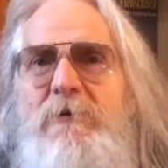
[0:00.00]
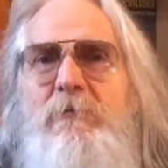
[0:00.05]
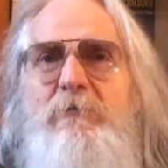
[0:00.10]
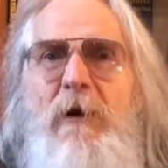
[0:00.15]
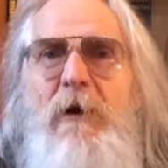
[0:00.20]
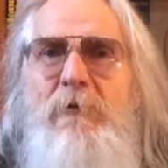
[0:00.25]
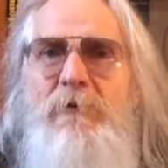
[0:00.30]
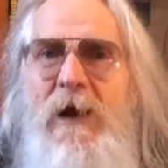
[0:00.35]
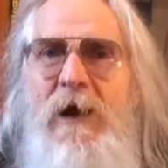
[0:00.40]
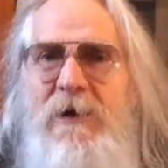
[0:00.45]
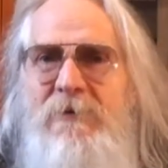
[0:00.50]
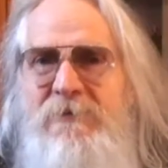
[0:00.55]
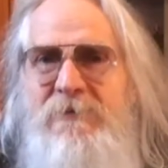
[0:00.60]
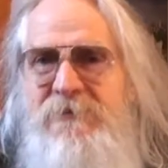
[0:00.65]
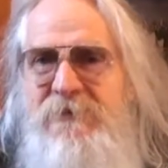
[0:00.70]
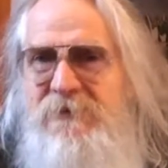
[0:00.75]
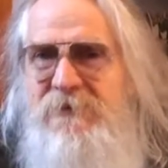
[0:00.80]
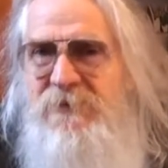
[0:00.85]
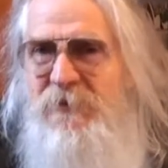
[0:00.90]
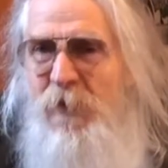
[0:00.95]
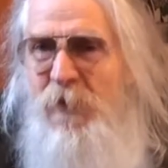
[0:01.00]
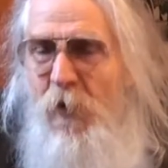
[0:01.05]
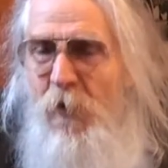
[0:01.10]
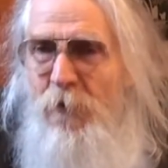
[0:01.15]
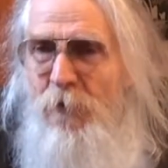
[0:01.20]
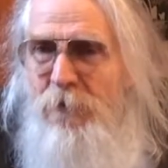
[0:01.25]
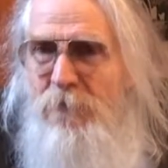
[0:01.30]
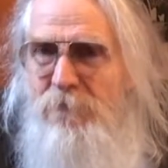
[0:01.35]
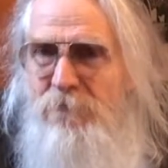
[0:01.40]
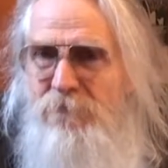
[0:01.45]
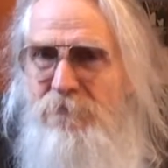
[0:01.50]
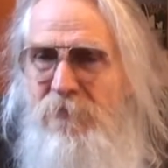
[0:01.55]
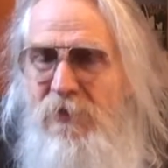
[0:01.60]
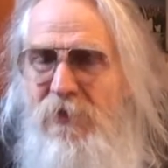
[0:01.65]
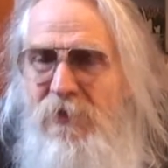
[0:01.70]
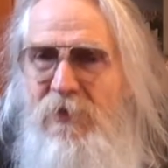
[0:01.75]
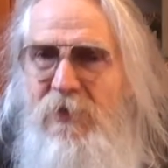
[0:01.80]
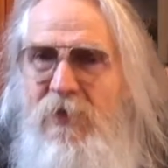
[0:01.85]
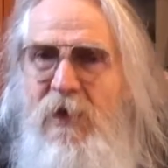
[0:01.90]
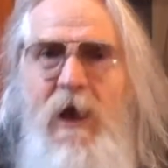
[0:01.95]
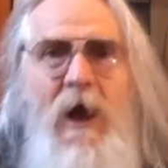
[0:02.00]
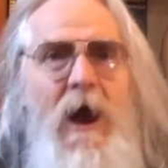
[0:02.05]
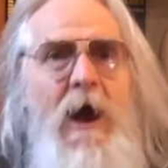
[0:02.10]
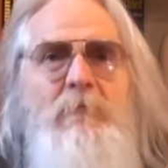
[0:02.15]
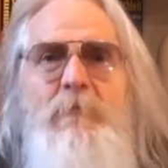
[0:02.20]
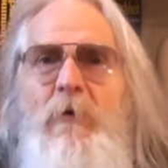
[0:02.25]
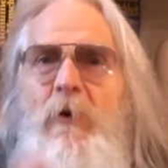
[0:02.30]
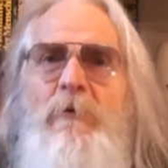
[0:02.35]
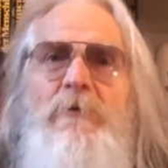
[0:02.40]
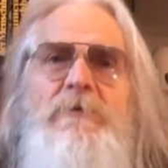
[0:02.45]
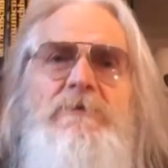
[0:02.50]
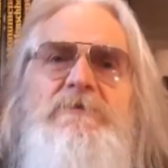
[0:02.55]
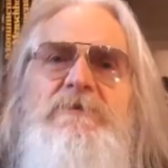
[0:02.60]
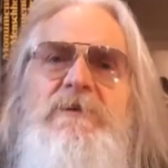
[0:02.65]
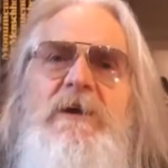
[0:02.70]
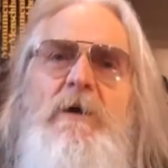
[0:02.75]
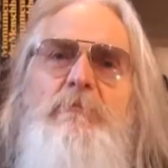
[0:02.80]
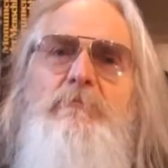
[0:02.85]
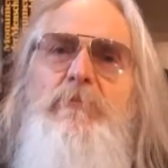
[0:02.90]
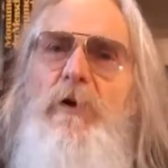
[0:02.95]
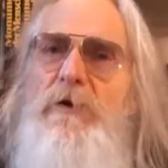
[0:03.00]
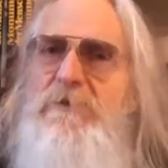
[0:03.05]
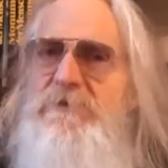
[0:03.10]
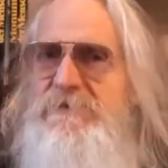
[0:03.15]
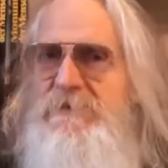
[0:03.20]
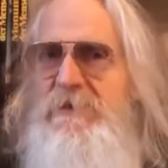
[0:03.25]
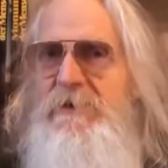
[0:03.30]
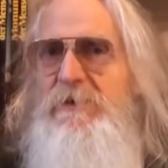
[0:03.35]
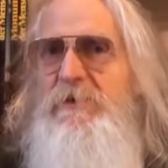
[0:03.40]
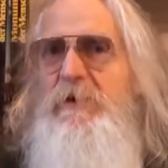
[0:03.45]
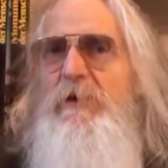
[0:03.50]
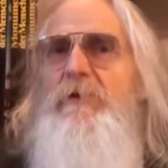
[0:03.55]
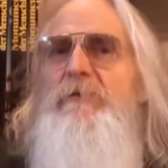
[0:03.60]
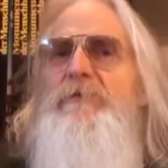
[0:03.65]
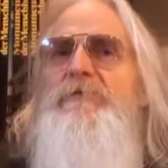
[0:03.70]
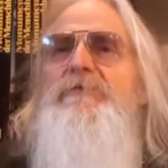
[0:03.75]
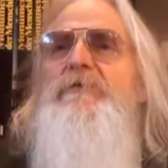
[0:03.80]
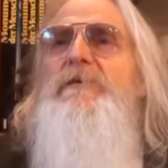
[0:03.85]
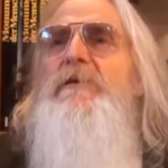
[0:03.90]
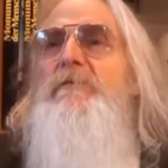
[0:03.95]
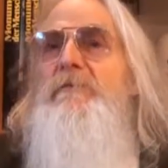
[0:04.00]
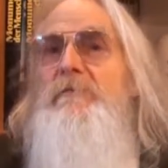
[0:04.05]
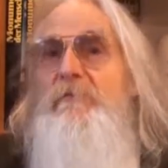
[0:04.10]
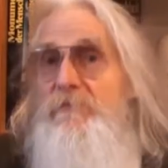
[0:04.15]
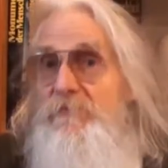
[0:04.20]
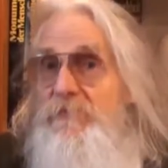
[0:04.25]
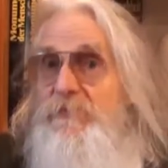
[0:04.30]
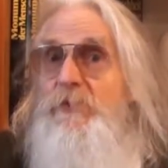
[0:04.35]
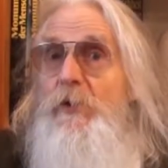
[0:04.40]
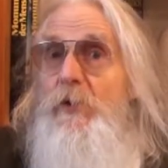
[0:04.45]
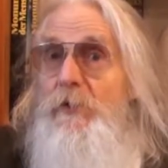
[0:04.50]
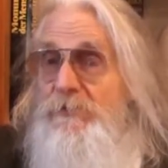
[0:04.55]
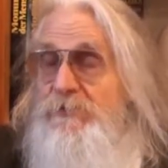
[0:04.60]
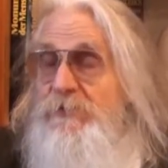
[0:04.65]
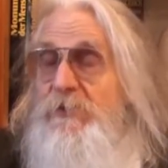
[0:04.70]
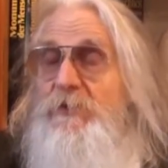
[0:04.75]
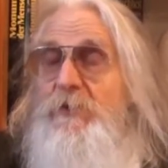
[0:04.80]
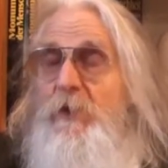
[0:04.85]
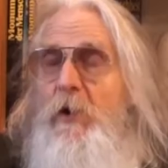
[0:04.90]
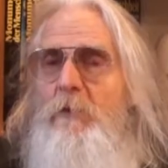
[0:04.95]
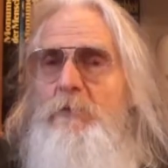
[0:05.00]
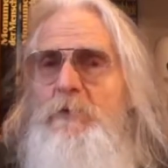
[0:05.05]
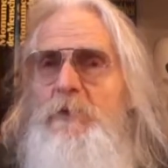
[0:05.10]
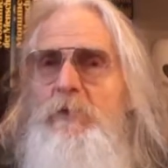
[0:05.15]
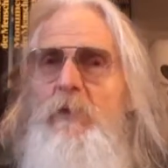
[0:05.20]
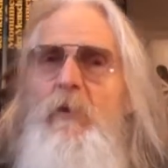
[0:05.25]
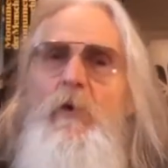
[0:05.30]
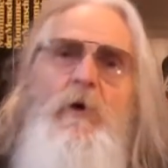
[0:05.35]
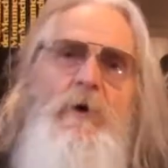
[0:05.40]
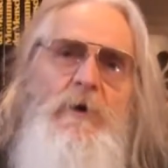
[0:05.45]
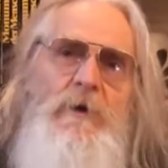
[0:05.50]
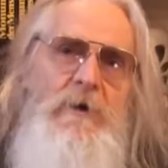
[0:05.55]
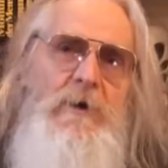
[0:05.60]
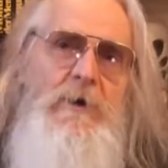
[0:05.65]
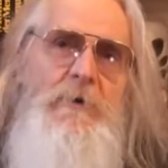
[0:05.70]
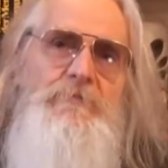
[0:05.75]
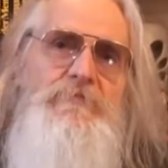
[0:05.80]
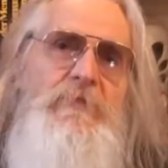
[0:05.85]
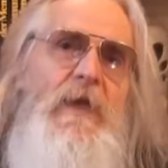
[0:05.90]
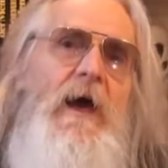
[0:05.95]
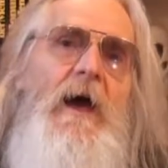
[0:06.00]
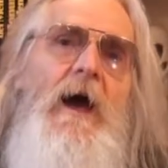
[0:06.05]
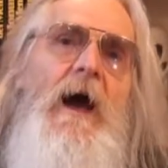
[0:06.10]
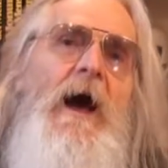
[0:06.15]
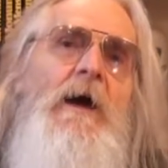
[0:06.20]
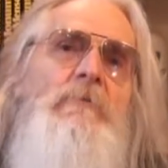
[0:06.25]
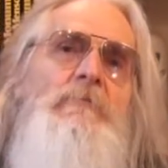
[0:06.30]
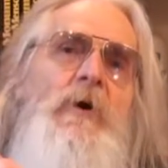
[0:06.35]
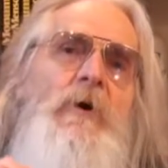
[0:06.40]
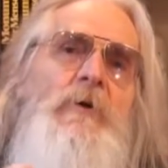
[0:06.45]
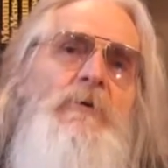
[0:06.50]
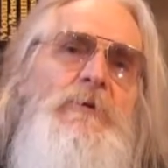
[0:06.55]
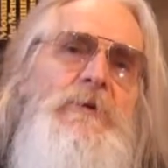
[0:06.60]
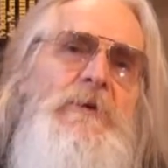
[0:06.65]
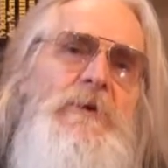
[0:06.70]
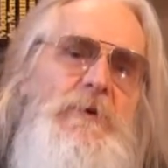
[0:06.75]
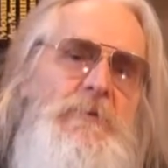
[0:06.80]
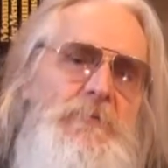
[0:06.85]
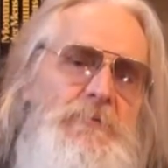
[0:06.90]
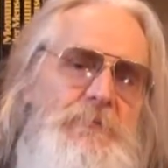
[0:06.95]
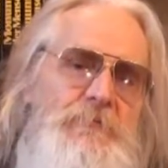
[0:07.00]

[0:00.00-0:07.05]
about 100 years ago. I'm only the apostle of Dr. Norman Walker. I'm only